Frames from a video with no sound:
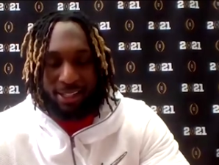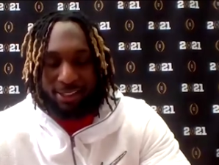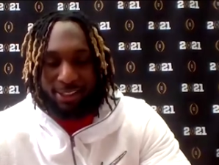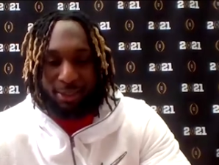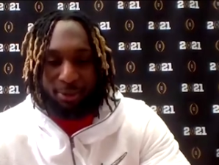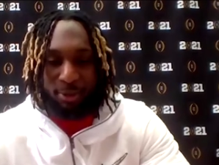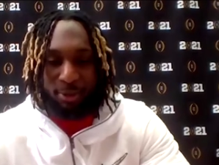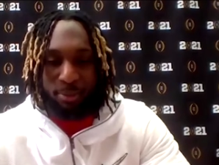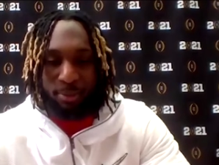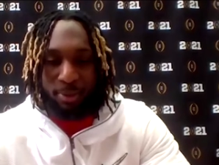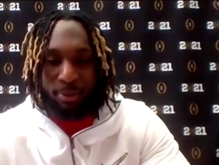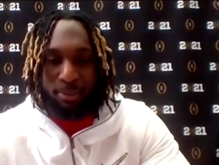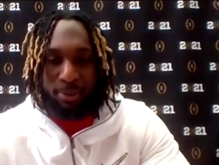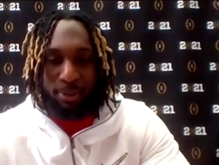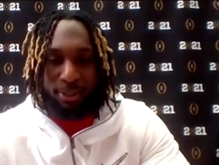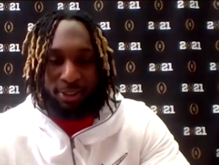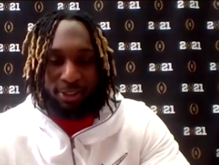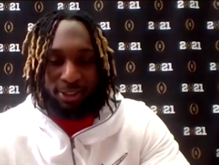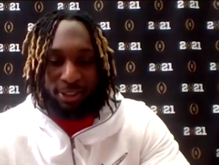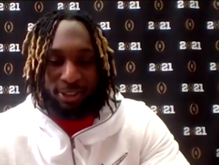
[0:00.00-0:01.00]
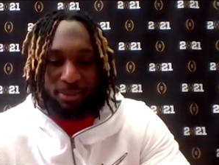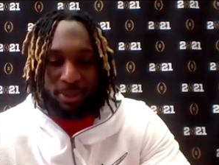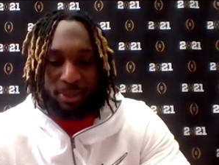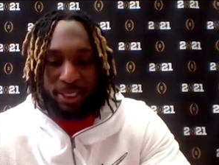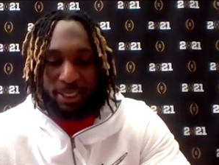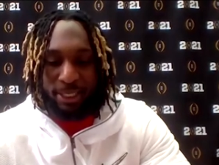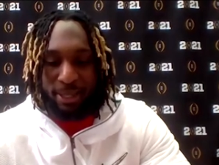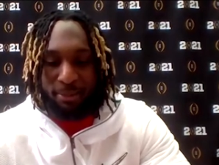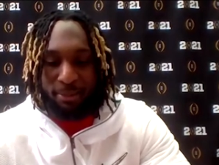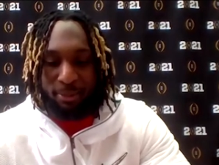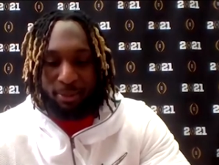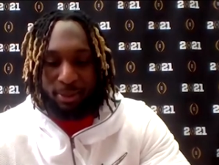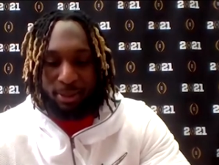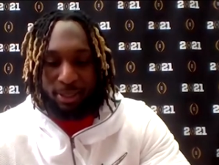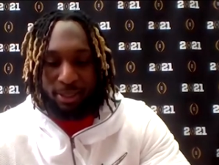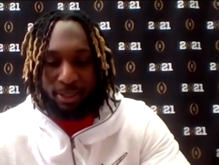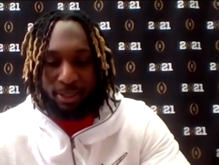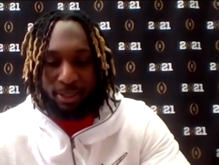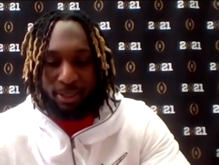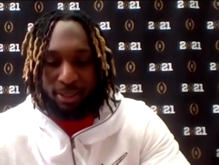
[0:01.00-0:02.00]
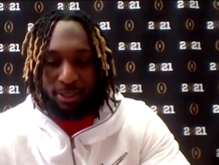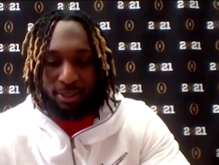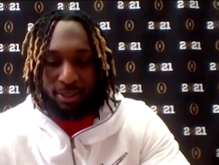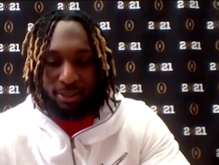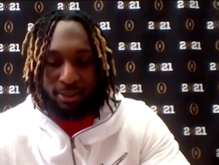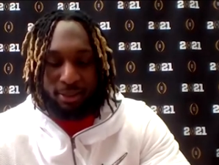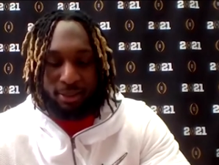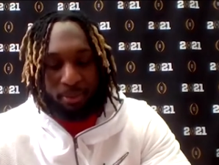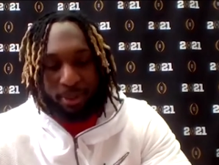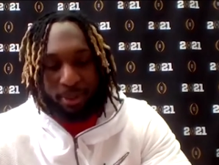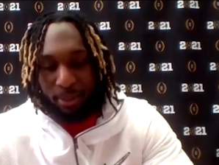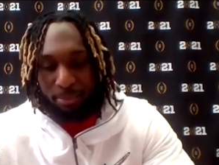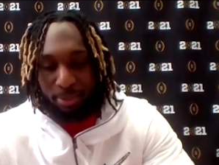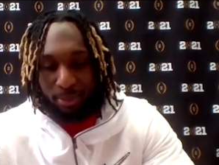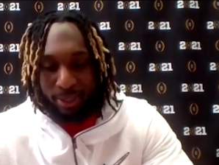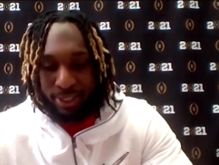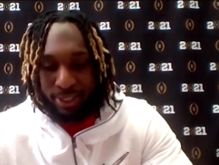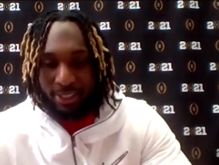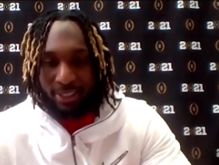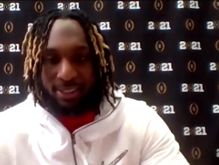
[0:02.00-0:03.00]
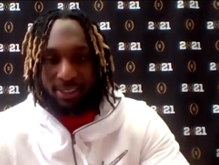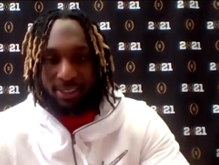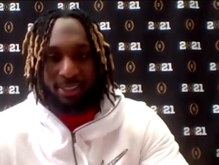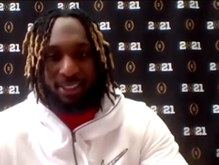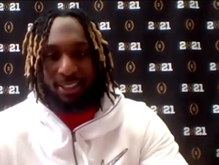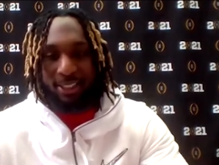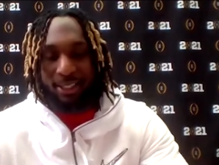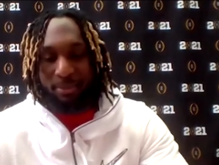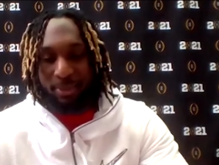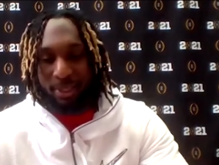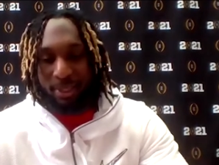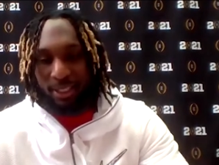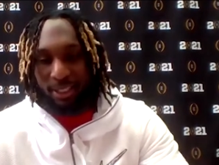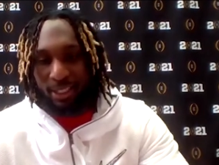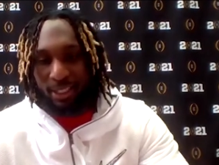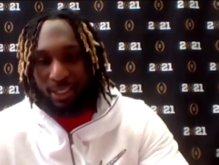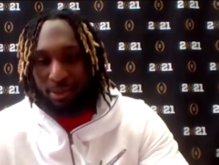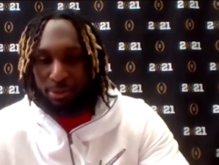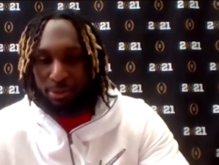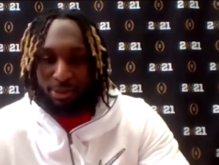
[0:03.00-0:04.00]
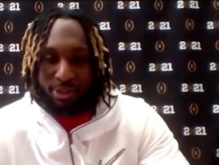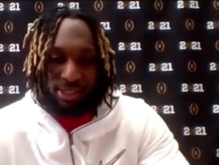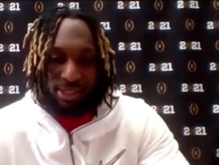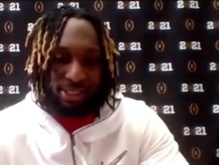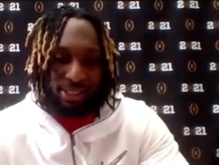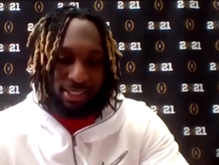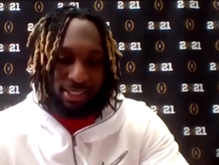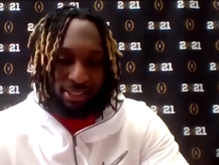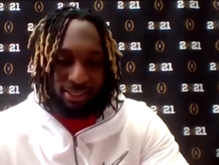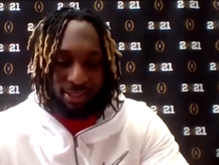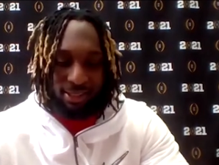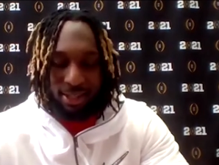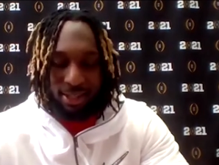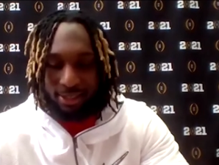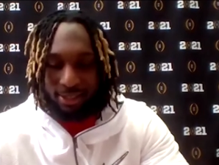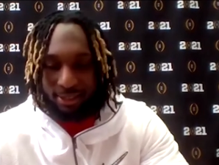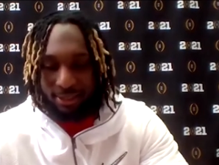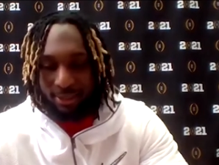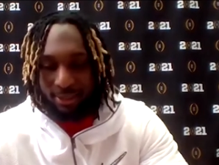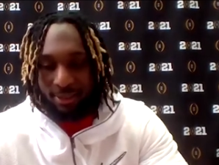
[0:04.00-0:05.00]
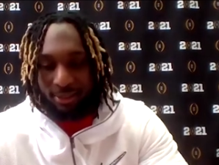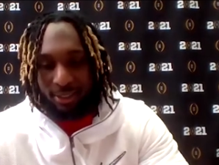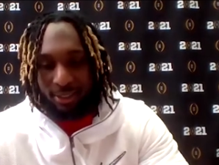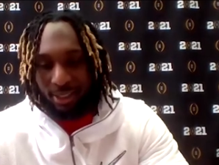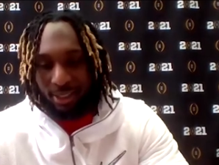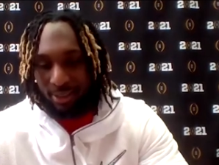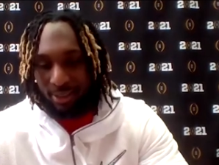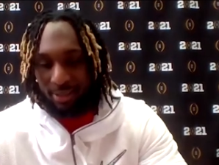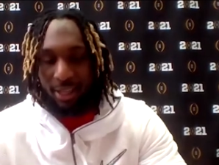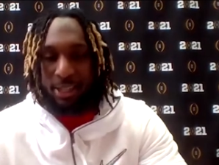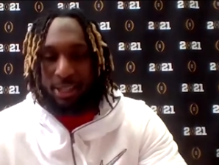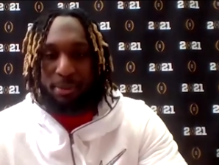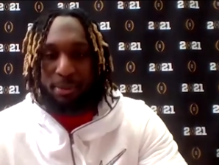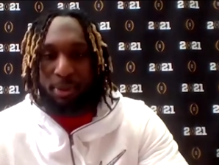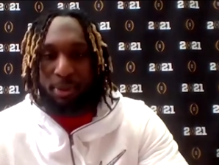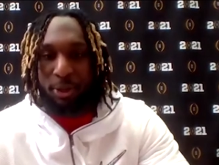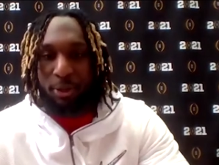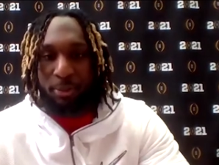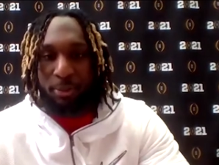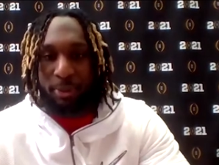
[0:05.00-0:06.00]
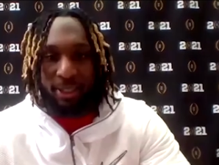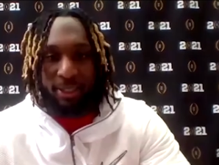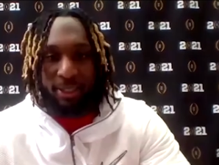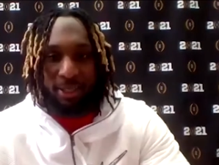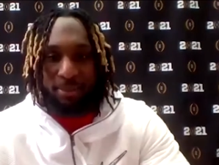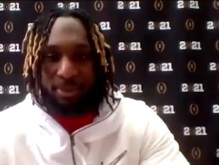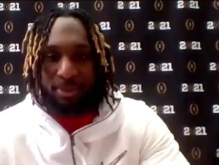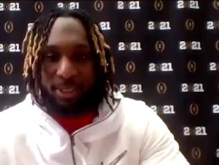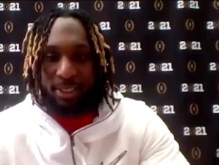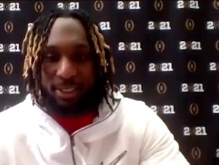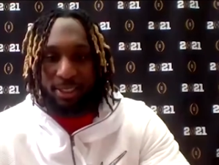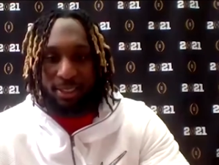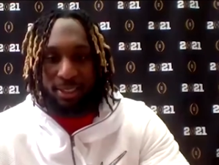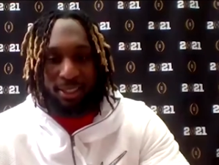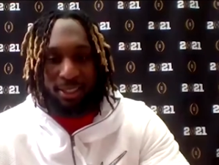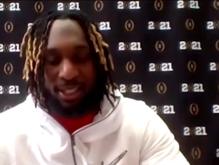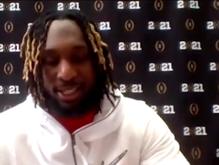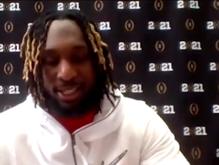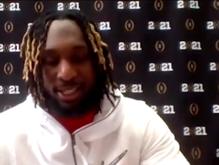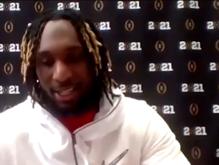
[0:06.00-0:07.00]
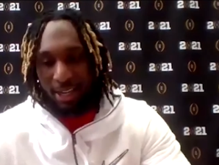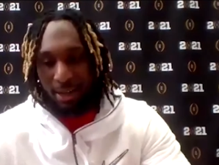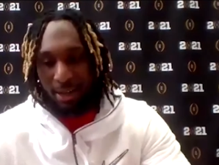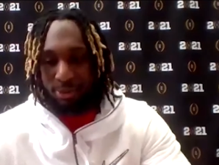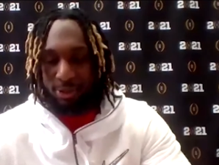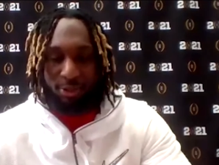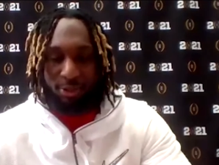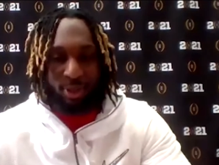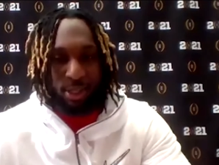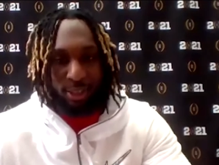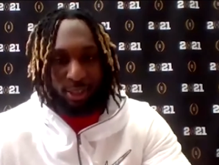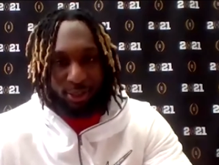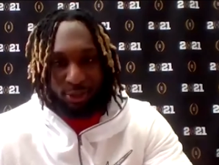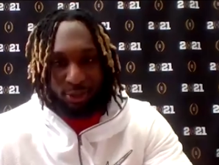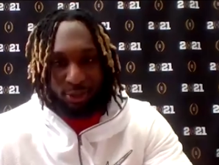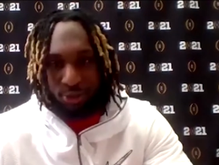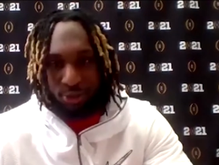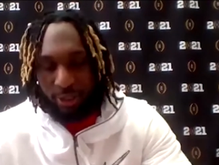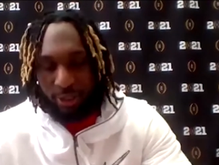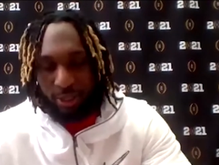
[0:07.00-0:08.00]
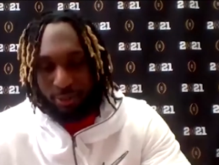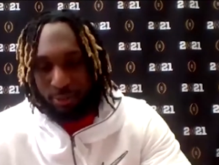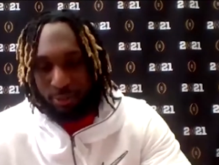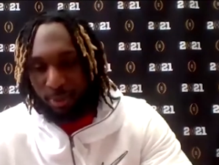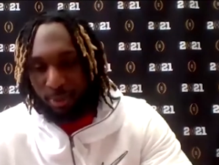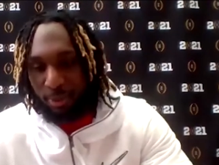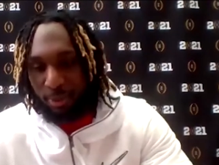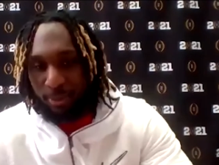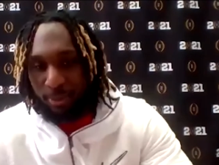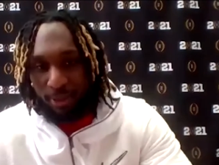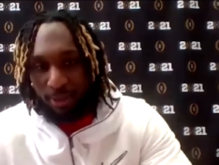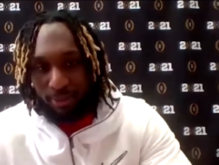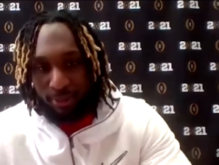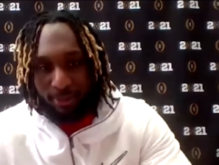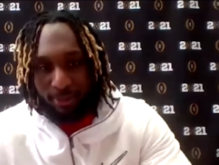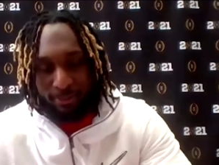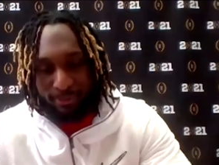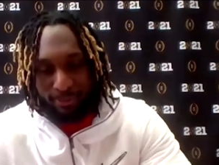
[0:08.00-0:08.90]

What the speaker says: just remember just being able to make plays. And, I mean, it was just an exciting moment. I mean, and I was just trying to enjoy every moment of it.